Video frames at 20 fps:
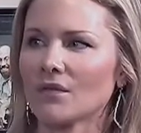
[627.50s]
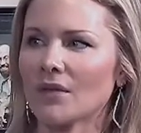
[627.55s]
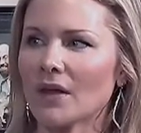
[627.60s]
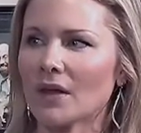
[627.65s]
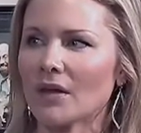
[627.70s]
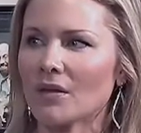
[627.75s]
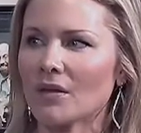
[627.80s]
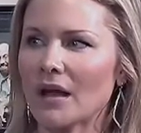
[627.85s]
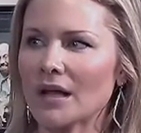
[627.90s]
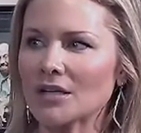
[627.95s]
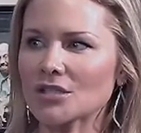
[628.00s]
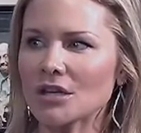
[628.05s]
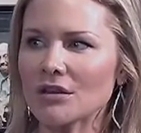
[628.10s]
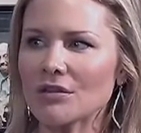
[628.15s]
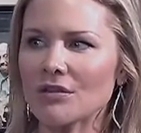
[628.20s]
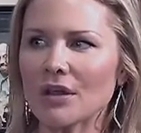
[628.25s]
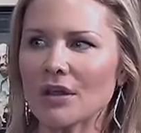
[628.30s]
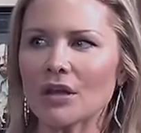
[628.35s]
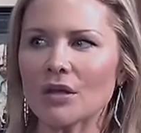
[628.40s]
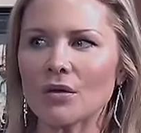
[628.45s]
they'll
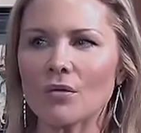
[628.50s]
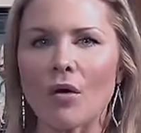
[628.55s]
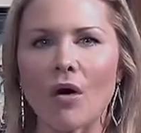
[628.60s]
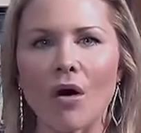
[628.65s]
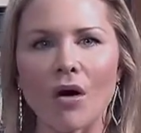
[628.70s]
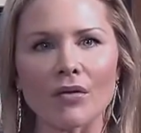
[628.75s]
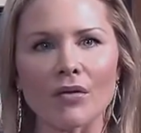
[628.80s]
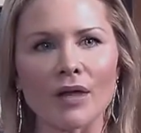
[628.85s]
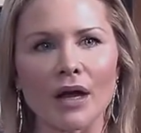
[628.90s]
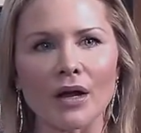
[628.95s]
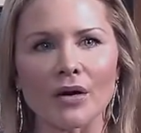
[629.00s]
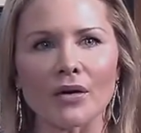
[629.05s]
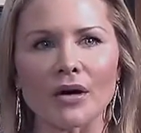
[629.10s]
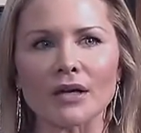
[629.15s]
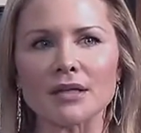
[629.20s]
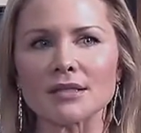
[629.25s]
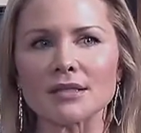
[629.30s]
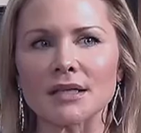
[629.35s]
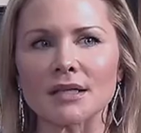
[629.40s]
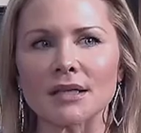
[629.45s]
actually think you are that
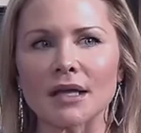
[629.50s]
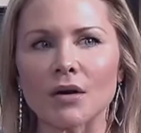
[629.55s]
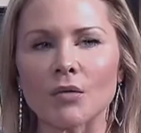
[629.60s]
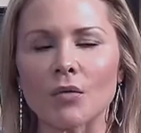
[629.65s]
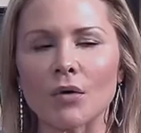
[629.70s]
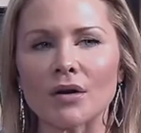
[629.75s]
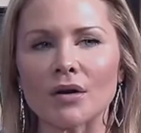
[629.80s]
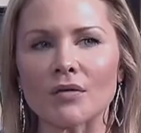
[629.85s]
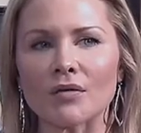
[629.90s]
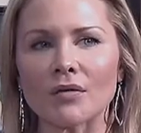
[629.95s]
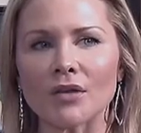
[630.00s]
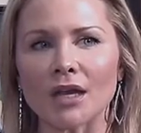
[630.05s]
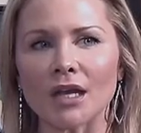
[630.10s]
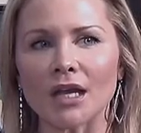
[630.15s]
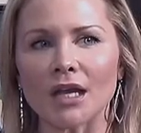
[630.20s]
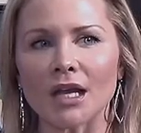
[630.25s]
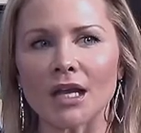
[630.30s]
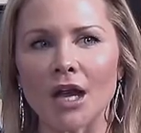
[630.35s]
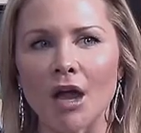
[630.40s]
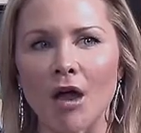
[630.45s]
crazy. Like one of
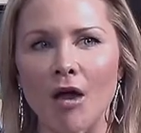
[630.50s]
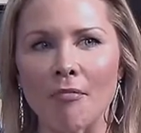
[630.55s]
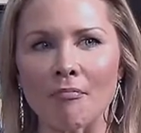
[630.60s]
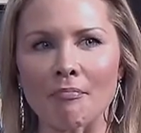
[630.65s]
the,